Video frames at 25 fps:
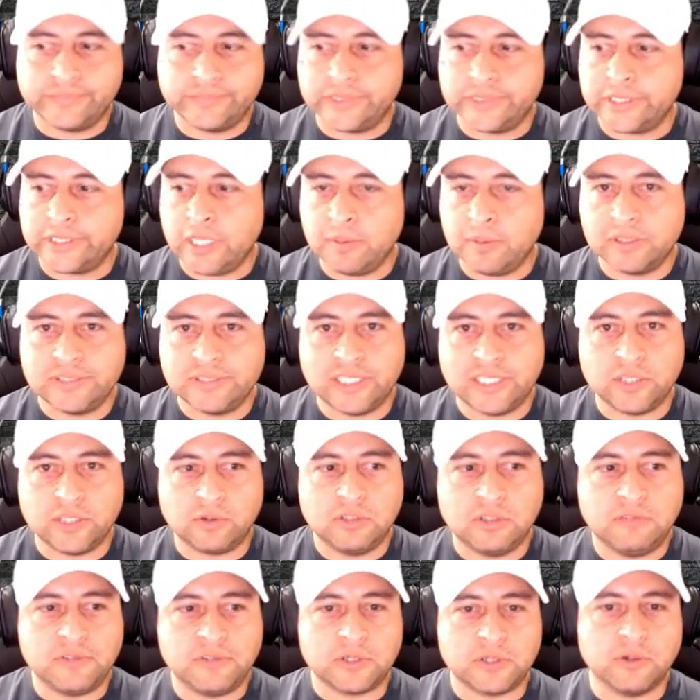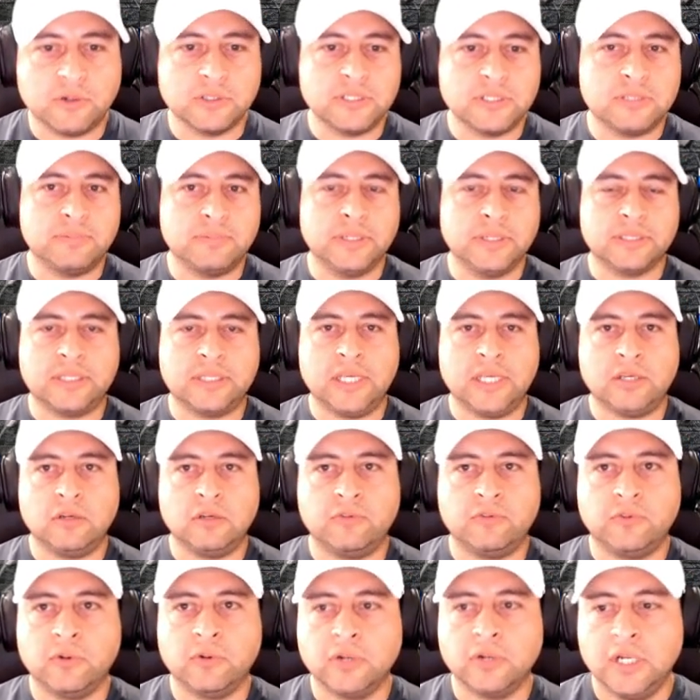about technical difficulties, but thank you
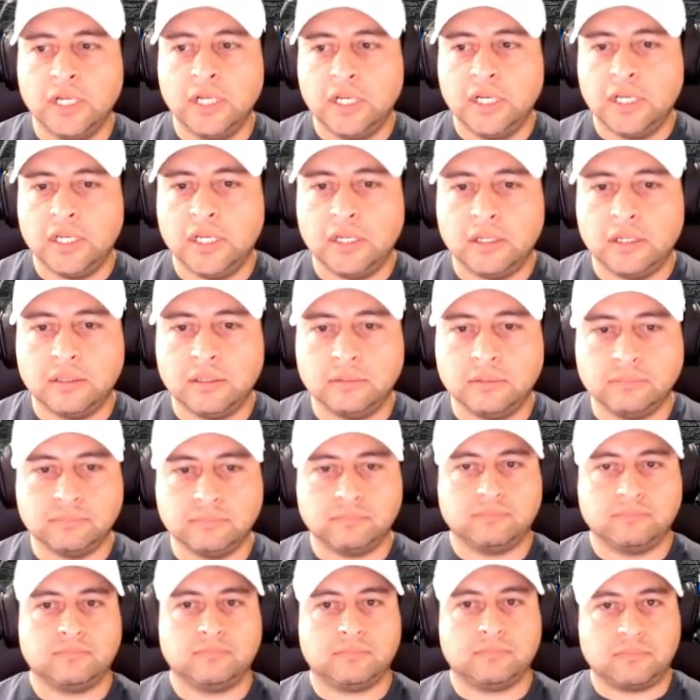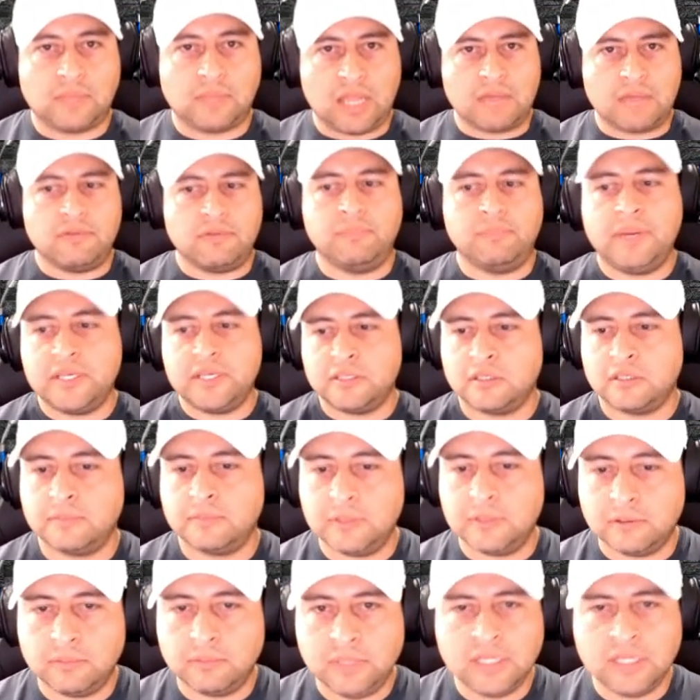for having patience to
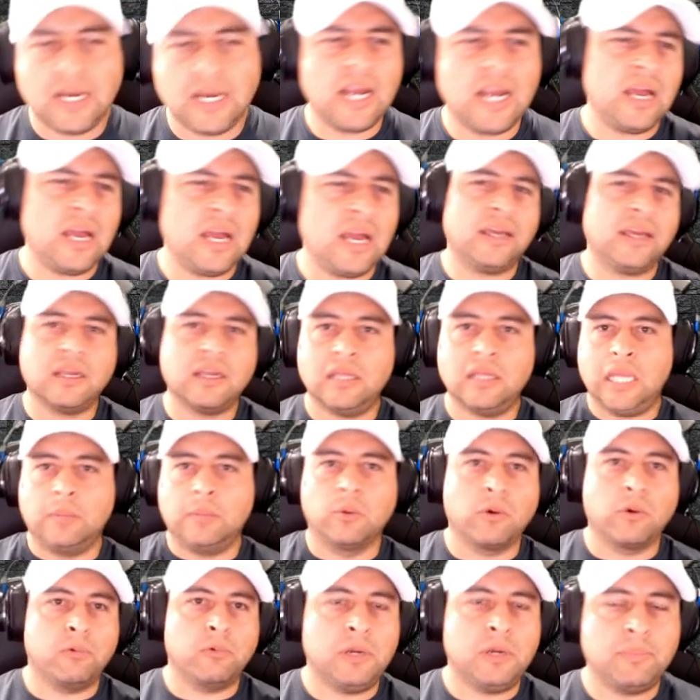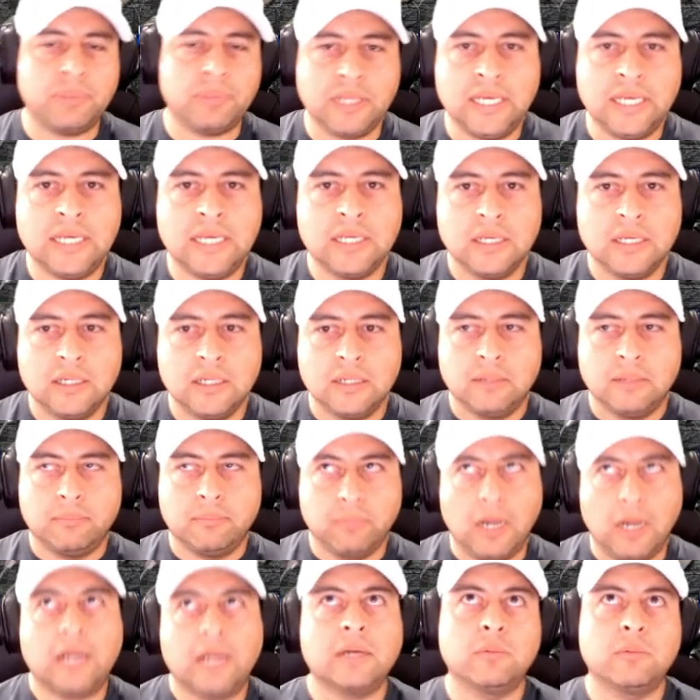be with me. I get a lot more replay.
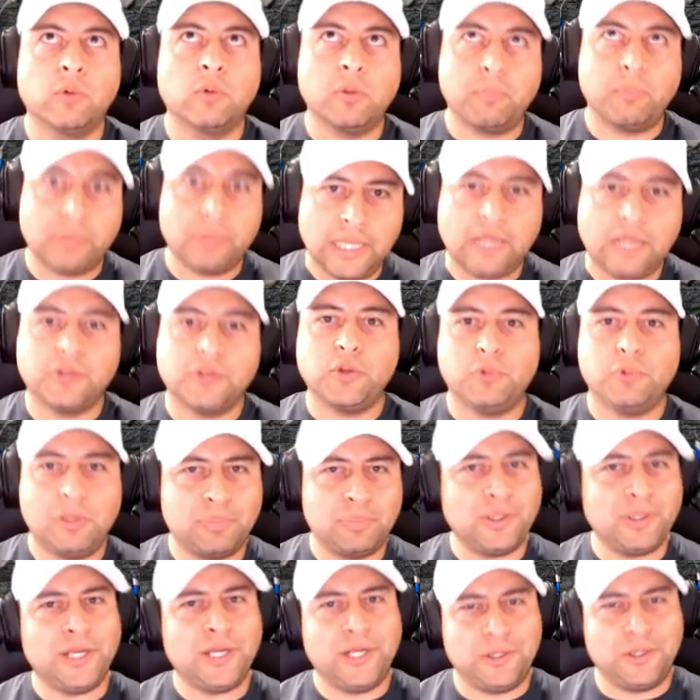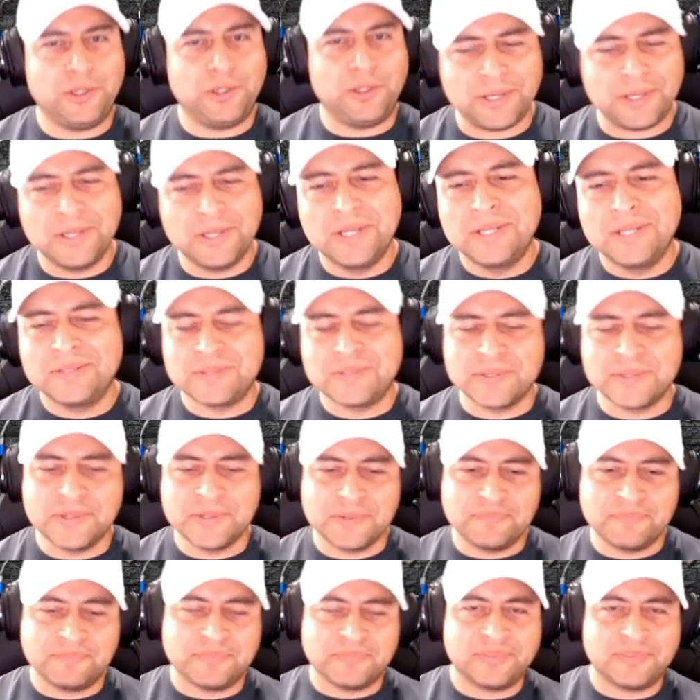I get more play on the replay anyway.
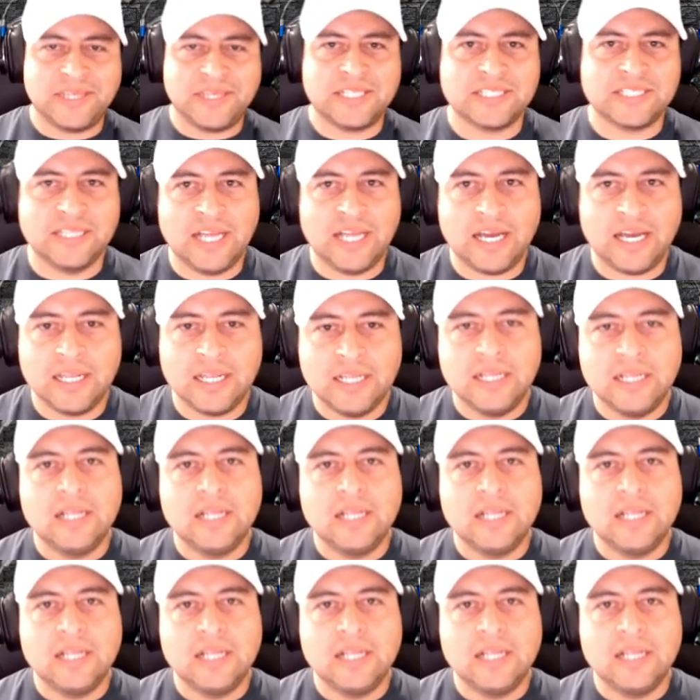So thanks a lot.